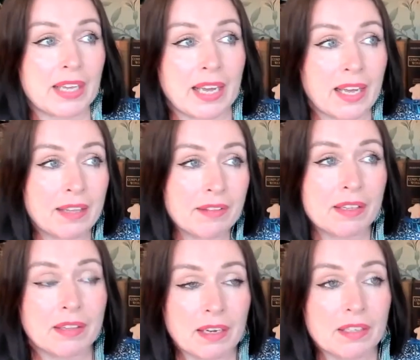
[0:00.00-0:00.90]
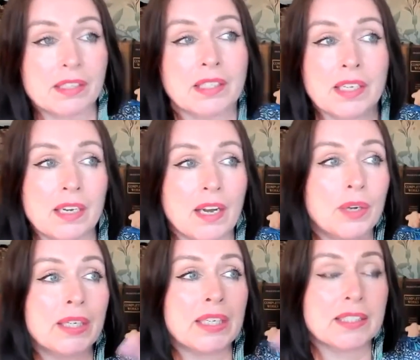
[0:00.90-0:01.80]
there that the hunter
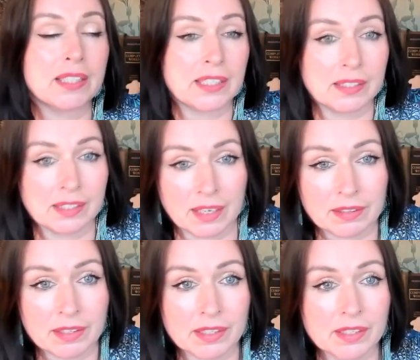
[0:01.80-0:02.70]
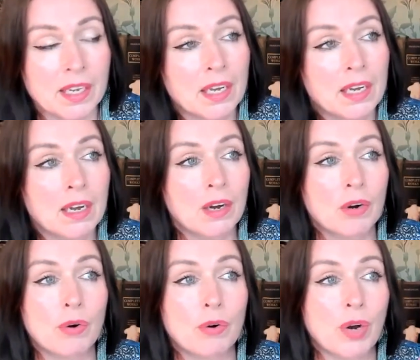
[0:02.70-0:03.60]
only exists in others,
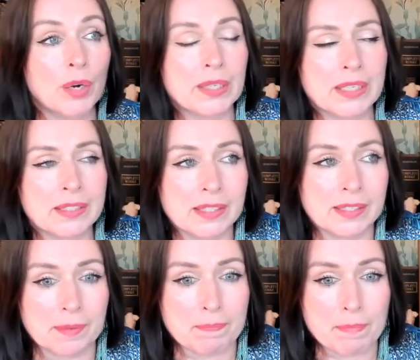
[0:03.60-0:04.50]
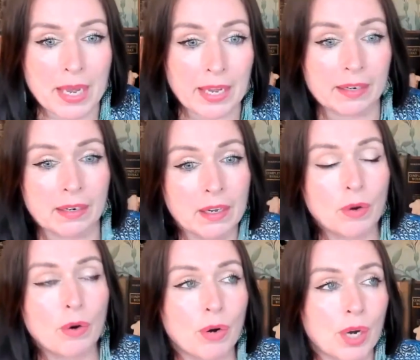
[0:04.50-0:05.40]
or only exists in men,
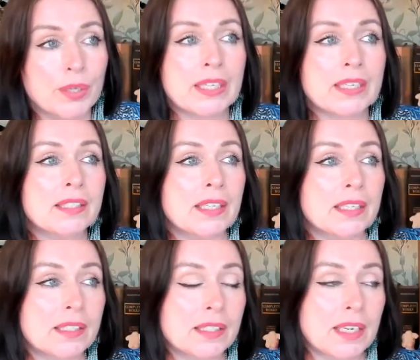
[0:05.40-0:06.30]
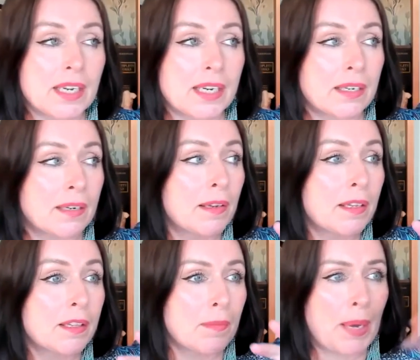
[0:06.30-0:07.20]
or only exists in
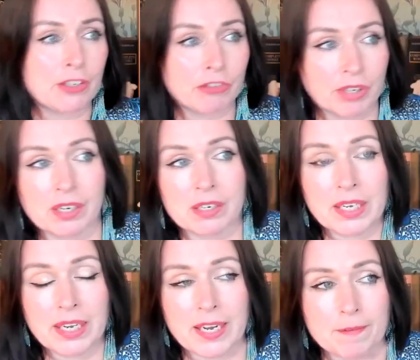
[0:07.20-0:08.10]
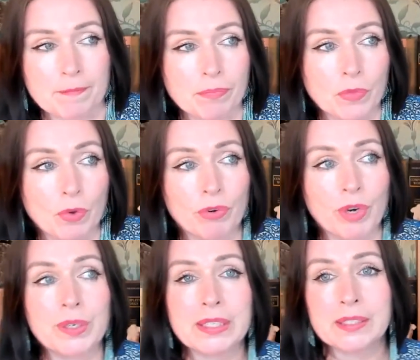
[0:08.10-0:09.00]
the patriarchy, or
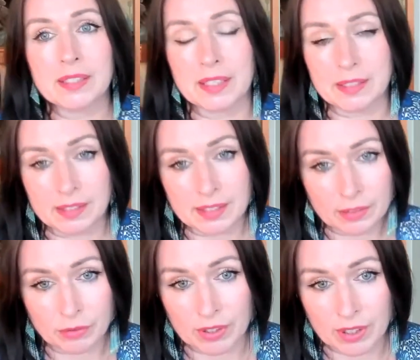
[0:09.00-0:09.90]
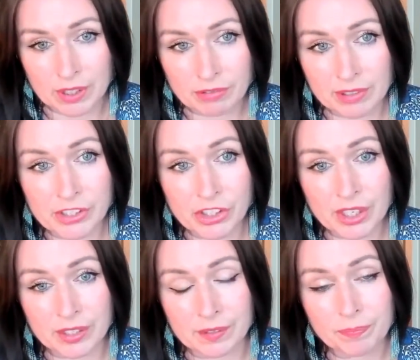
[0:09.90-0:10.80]
only exists in organized
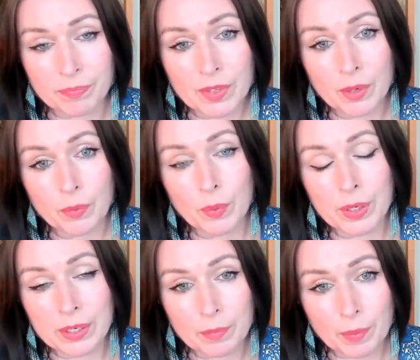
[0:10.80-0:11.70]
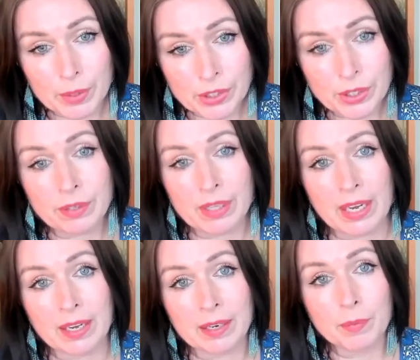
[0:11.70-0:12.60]
religion. When we do
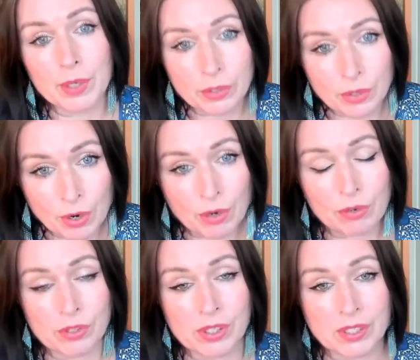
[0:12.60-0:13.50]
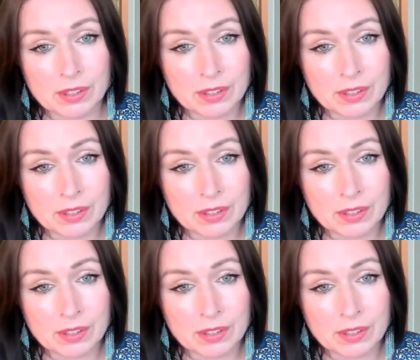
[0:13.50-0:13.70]
that, we're not